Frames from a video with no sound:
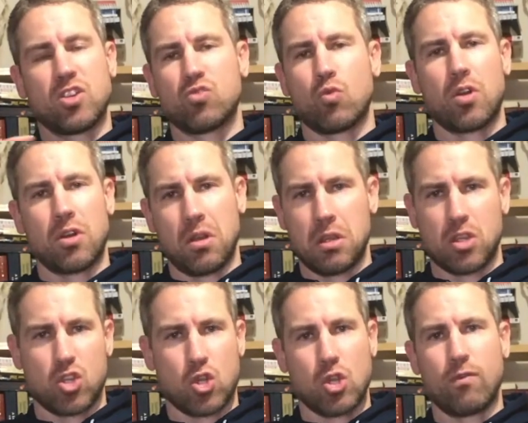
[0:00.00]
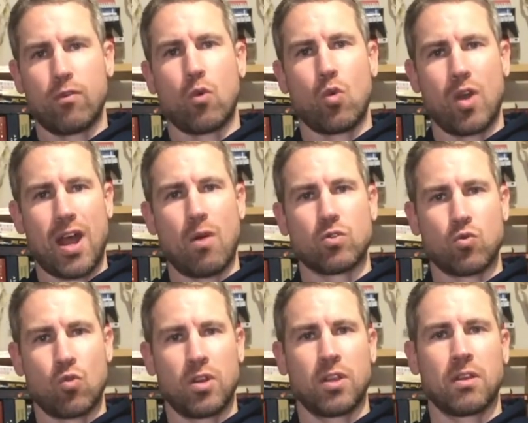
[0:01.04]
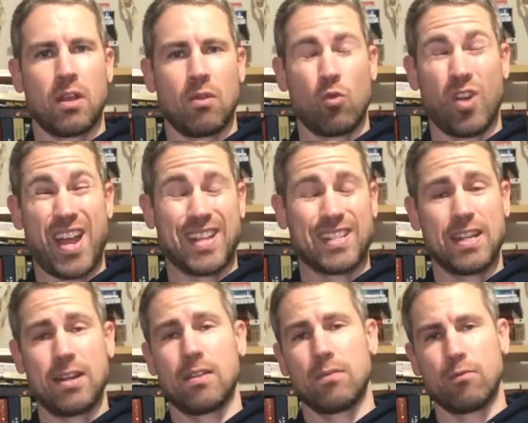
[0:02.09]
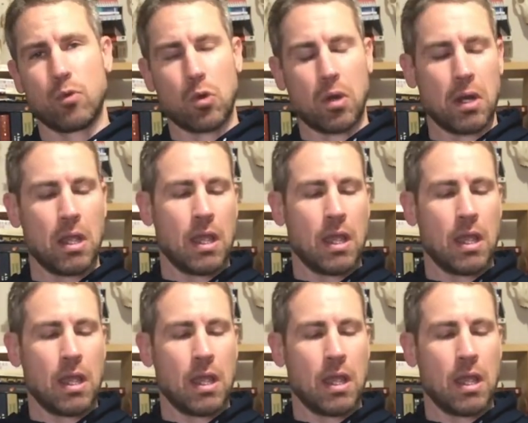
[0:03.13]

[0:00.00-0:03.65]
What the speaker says: they just weren't good for what I was wanting, what I intended them for.